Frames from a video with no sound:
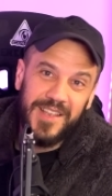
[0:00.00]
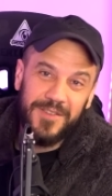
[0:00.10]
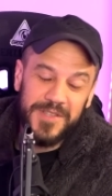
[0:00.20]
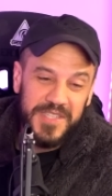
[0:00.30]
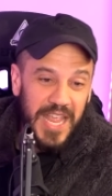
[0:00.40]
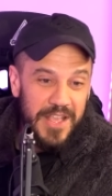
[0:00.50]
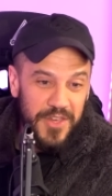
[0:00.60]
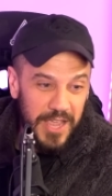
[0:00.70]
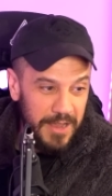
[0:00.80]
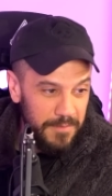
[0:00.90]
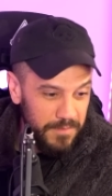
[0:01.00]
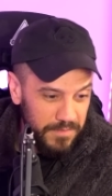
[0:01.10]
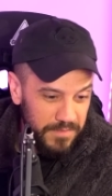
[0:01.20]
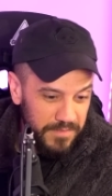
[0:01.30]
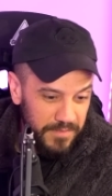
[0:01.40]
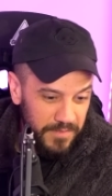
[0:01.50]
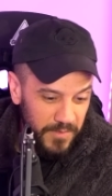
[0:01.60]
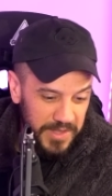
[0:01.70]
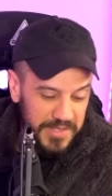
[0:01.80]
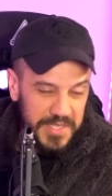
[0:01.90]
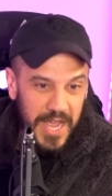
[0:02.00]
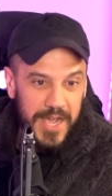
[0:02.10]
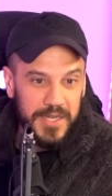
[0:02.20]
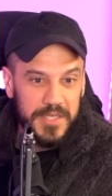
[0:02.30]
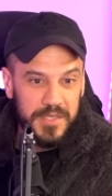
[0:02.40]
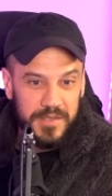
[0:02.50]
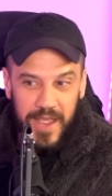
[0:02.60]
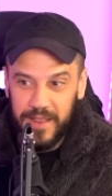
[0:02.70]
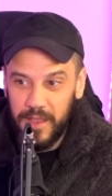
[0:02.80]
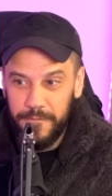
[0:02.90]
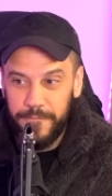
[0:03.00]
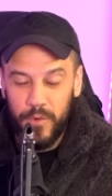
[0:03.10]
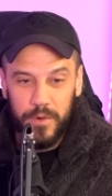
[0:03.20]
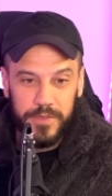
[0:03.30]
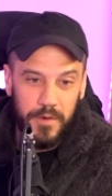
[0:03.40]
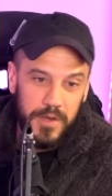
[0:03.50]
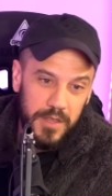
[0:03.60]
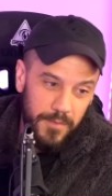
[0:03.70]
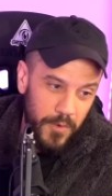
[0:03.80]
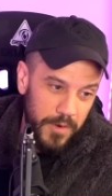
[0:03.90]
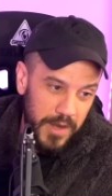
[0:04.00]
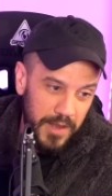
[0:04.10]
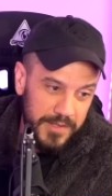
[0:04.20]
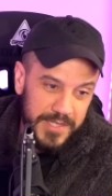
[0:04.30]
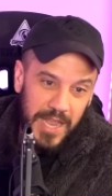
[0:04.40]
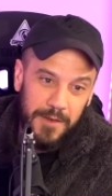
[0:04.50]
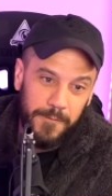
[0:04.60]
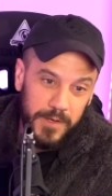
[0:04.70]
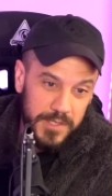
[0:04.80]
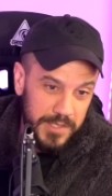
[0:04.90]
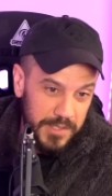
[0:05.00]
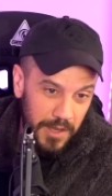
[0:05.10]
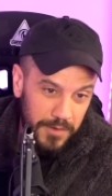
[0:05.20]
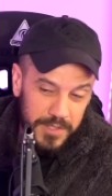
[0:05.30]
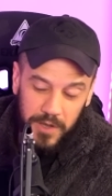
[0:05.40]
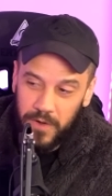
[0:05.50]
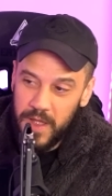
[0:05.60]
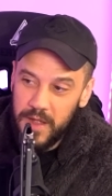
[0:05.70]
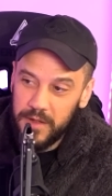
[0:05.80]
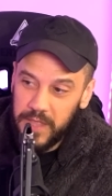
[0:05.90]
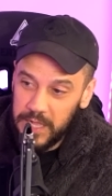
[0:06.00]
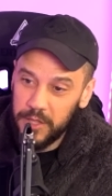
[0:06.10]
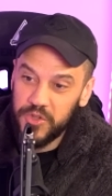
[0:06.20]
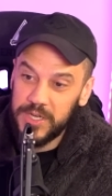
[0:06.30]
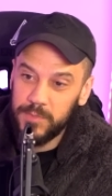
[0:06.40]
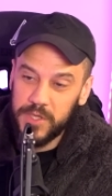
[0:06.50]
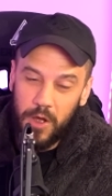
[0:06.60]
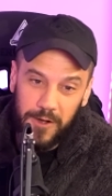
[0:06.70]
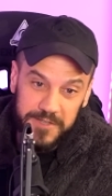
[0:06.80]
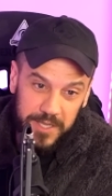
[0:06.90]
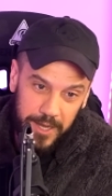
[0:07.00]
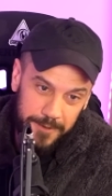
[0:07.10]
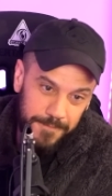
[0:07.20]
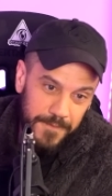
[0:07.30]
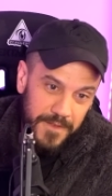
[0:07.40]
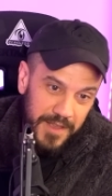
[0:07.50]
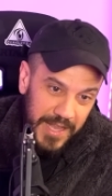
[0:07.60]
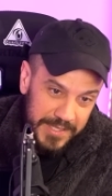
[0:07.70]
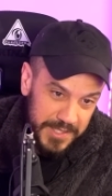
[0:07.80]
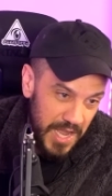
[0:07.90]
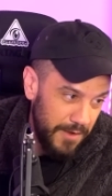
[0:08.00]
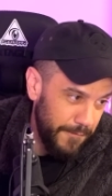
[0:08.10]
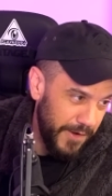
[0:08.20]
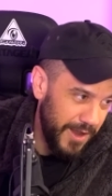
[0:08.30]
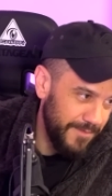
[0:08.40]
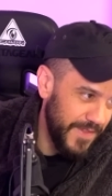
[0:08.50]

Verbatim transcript: It was Sajam with his socks at like 4.30 in the morning in San Francisco. So the English stream was off-site in San Fran.